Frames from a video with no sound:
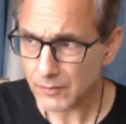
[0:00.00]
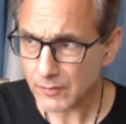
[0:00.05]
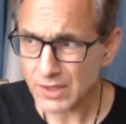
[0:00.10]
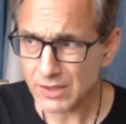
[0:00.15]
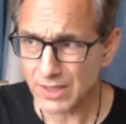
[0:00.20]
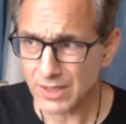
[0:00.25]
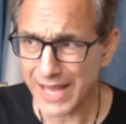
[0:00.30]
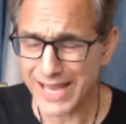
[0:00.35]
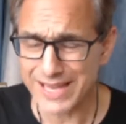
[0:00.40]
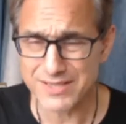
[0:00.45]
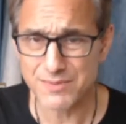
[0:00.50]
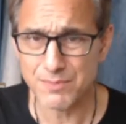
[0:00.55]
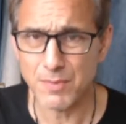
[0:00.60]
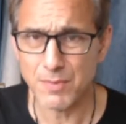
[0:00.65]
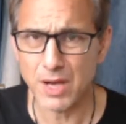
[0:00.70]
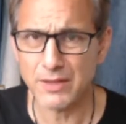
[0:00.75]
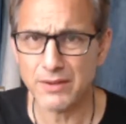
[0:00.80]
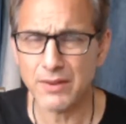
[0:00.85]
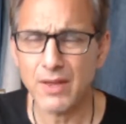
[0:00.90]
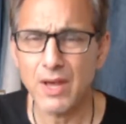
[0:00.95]
last
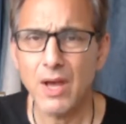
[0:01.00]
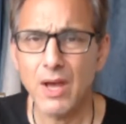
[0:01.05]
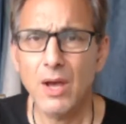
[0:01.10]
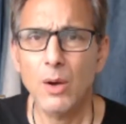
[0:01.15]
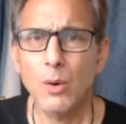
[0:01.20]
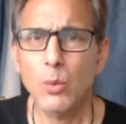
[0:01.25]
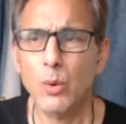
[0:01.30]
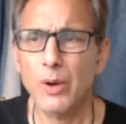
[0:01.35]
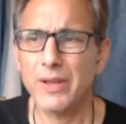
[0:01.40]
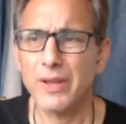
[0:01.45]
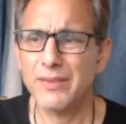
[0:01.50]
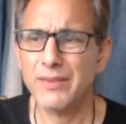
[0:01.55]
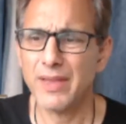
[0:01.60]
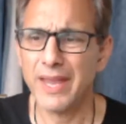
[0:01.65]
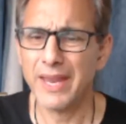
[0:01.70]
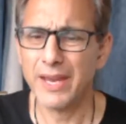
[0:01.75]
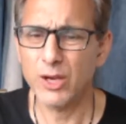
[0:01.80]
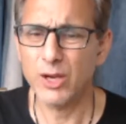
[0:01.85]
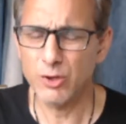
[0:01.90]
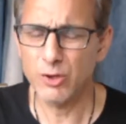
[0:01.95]
month with
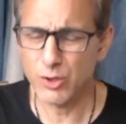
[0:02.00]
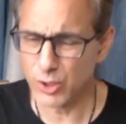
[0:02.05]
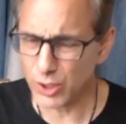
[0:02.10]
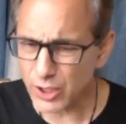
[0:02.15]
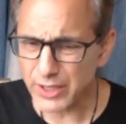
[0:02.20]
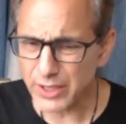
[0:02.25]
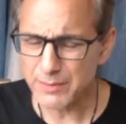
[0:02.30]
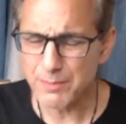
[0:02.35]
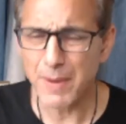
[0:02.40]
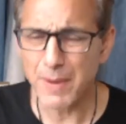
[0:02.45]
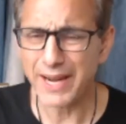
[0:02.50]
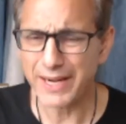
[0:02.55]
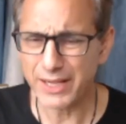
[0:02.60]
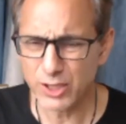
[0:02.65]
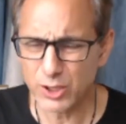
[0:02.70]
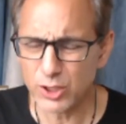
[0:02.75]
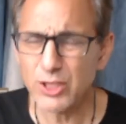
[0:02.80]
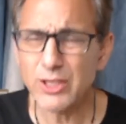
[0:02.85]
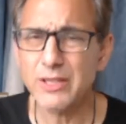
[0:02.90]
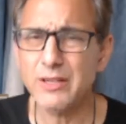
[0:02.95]
my
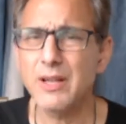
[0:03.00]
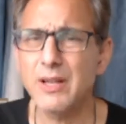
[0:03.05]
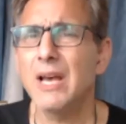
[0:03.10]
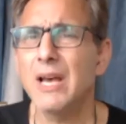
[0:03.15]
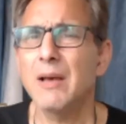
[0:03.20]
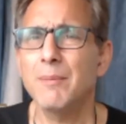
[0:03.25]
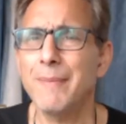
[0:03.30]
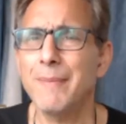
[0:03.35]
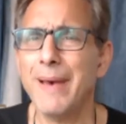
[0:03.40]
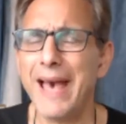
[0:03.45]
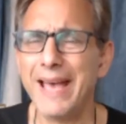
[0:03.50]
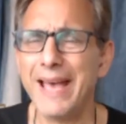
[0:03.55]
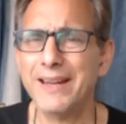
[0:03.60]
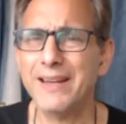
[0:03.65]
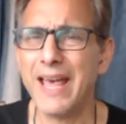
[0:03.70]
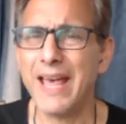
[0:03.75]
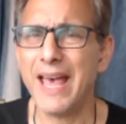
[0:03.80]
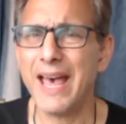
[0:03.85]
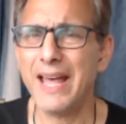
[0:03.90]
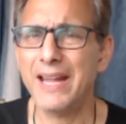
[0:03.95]
good
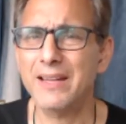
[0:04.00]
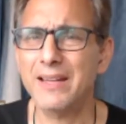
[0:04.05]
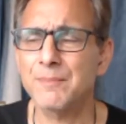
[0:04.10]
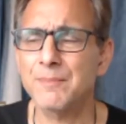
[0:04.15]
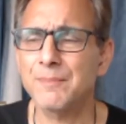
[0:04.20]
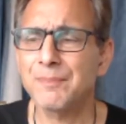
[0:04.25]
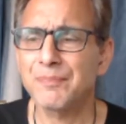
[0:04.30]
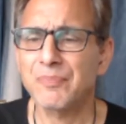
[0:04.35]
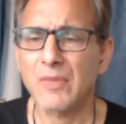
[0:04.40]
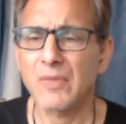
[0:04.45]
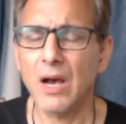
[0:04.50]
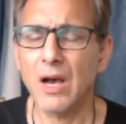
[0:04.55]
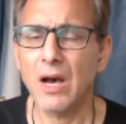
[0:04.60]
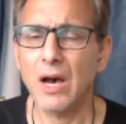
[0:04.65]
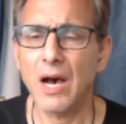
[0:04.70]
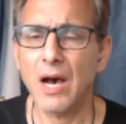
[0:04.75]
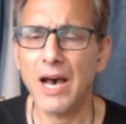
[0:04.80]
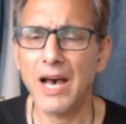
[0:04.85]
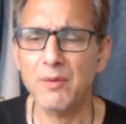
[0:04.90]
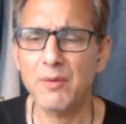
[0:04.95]
Magnat
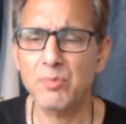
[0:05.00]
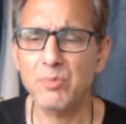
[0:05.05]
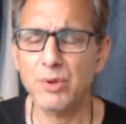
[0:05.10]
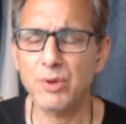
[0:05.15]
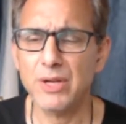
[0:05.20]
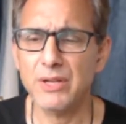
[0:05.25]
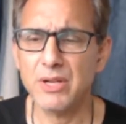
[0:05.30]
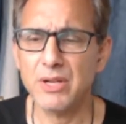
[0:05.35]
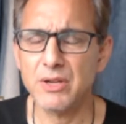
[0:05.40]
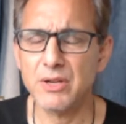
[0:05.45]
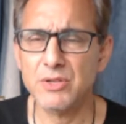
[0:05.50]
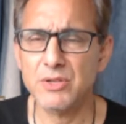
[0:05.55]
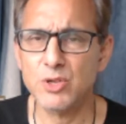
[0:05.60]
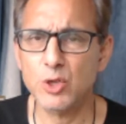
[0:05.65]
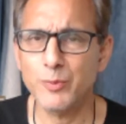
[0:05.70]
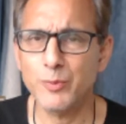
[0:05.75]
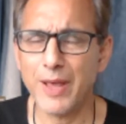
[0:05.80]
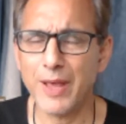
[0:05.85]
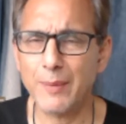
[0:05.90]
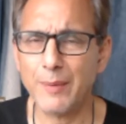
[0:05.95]
hybrid
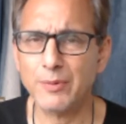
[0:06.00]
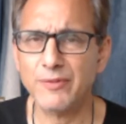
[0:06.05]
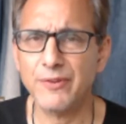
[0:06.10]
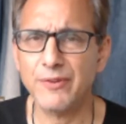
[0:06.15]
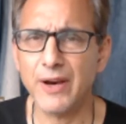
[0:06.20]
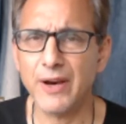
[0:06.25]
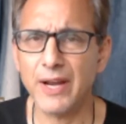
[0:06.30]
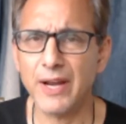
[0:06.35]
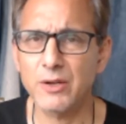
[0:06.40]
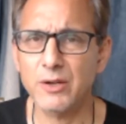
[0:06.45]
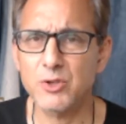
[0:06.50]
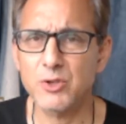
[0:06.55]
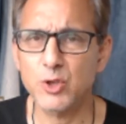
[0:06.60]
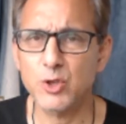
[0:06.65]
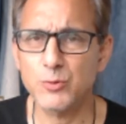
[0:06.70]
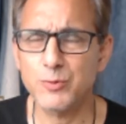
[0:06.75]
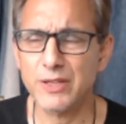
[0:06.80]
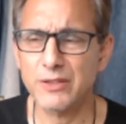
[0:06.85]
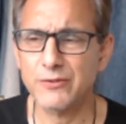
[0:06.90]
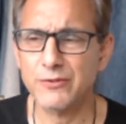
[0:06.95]
tube amplifier.
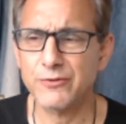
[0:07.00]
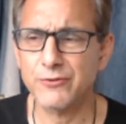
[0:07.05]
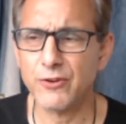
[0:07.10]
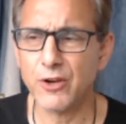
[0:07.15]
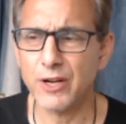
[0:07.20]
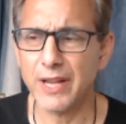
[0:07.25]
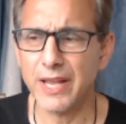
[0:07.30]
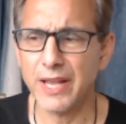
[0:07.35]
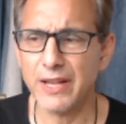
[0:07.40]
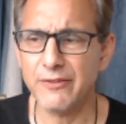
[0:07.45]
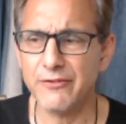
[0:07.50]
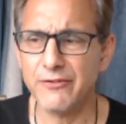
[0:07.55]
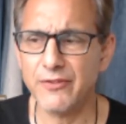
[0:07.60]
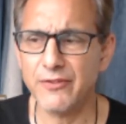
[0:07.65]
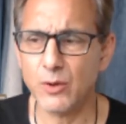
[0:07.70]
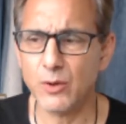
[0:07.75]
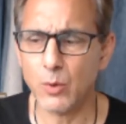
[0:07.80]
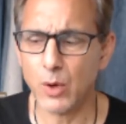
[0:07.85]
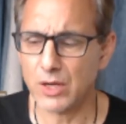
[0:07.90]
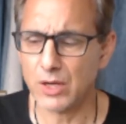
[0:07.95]
Tube on the front end,
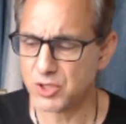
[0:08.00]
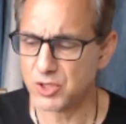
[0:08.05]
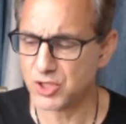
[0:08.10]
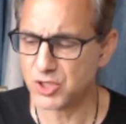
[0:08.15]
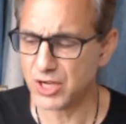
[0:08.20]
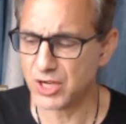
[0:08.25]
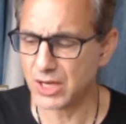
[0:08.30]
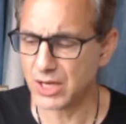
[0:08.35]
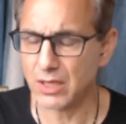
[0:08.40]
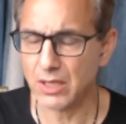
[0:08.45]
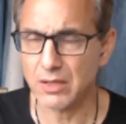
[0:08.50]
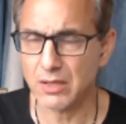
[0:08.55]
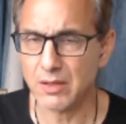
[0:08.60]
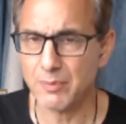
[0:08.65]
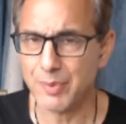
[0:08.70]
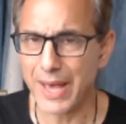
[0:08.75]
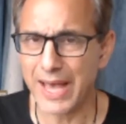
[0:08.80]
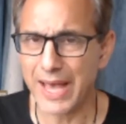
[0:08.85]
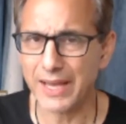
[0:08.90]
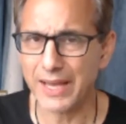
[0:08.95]
50 watts a channel on the
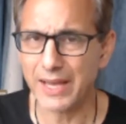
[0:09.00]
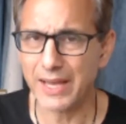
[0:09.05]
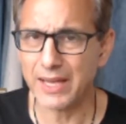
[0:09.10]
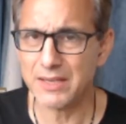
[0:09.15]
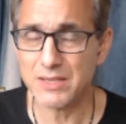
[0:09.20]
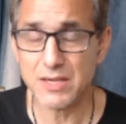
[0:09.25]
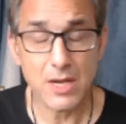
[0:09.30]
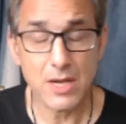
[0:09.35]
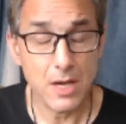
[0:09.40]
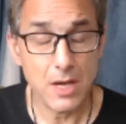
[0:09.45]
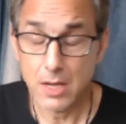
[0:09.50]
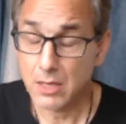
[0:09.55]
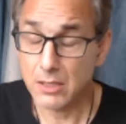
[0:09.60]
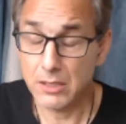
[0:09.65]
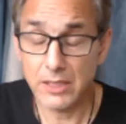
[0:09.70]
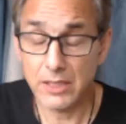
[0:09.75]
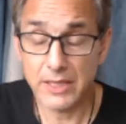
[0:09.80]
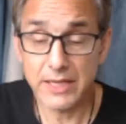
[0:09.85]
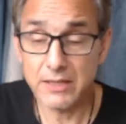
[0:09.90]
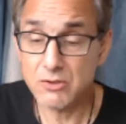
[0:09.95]
back end.
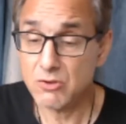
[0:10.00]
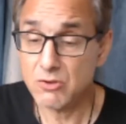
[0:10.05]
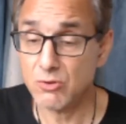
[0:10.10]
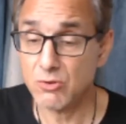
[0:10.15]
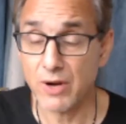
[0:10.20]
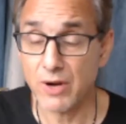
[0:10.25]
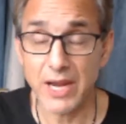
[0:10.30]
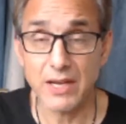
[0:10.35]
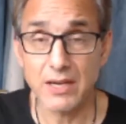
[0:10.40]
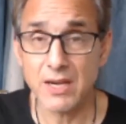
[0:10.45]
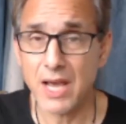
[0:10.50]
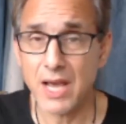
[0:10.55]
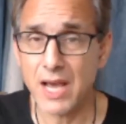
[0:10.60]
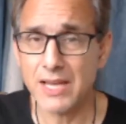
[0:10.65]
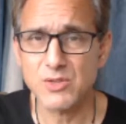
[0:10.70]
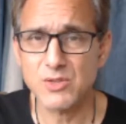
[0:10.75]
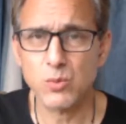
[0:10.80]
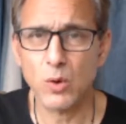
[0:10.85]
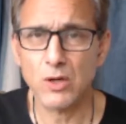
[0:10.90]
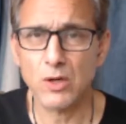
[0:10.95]
Clean, great,
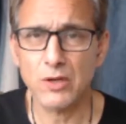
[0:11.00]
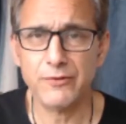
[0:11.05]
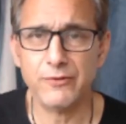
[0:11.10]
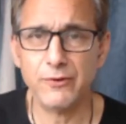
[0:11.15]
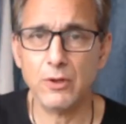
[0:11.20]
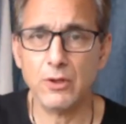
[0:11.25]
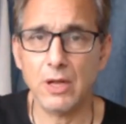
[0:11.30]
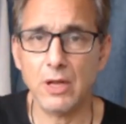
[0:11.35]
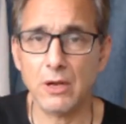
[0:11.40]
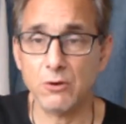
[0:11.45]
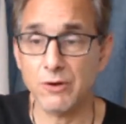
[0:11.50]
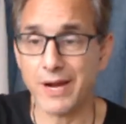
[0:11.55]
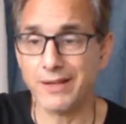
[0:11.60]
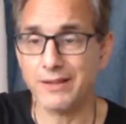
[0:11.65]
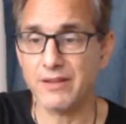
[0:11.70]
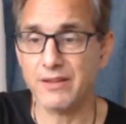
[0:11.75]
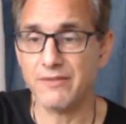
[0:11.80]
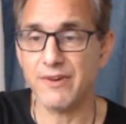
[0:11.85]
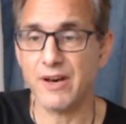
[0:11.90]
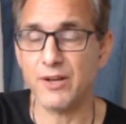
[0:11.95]
nice, wonderful.
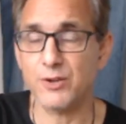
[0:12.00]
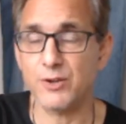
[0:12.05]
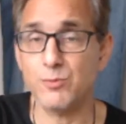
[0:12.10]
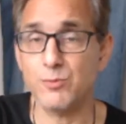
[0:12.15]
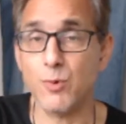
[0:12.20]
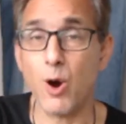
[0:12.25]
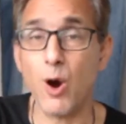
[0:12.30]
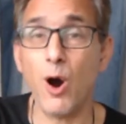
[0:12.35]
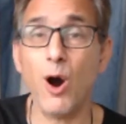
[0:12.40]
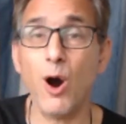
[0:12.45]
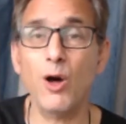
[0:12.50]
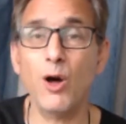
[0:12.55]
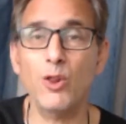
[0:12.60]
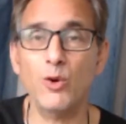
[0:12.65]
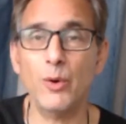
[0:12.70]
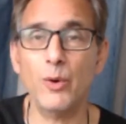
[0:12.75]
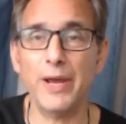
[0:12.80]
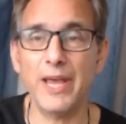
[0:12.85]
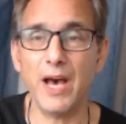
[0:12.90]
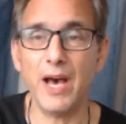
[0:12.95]
Cranked the volume all the
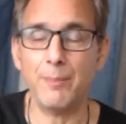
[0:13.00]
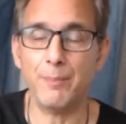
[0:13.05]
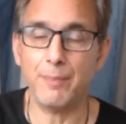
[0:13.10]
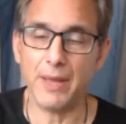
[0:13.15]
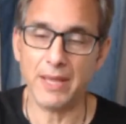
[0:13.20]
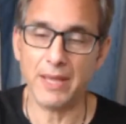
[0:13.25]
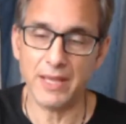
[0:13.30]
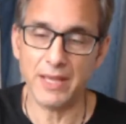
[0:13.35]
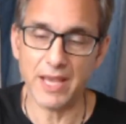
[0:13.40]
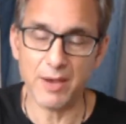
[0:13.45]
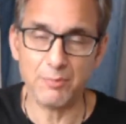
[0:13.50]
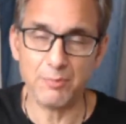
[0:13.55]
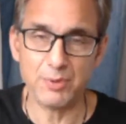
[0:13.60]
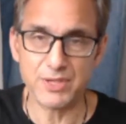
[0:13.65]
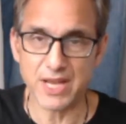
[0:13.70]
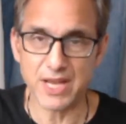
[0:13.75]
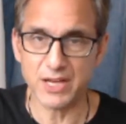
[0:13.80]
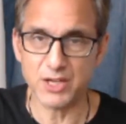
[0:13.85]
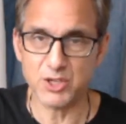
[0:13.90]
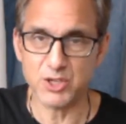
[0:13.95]
way up, and the amp
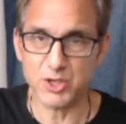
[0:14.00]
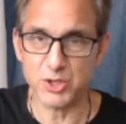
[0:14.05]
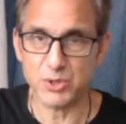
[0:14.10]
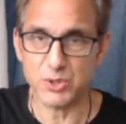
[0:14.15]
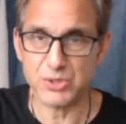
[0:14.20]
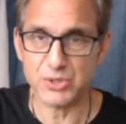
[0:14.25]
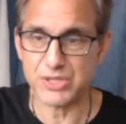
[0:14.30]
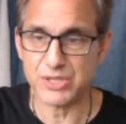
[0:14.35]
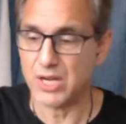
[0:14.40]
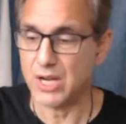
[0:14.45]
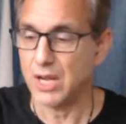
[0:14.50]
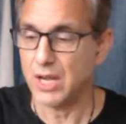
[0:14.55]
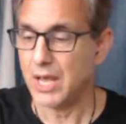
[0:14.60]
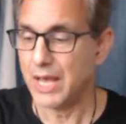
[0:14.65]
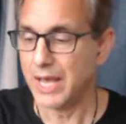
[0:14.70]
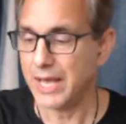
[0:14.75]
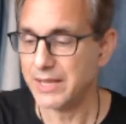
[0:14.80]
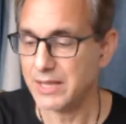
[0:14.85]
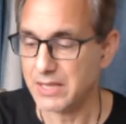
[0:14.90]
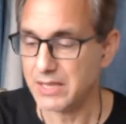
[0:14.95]
was out of juice.
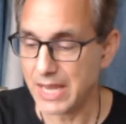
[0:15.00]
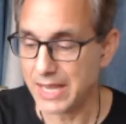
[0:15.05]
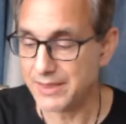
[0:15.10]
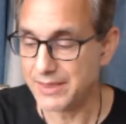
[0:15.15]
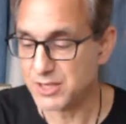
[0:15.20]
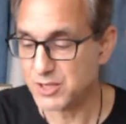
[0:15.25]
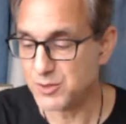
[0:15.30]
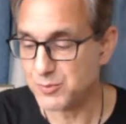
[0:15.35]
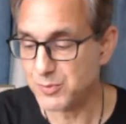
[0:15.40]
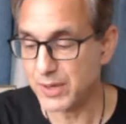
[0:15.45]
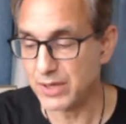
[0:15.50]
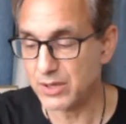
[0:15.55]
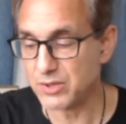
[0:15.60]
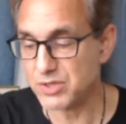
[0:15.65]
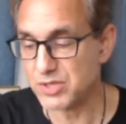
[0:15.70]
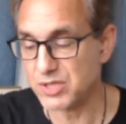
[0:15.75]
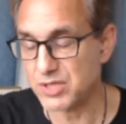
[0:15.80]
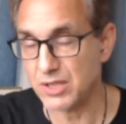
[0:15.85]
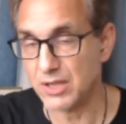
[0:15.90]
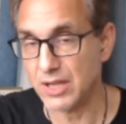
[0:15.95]
And the
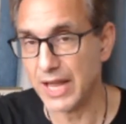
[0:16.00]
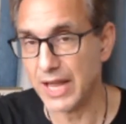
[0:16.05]
speakers still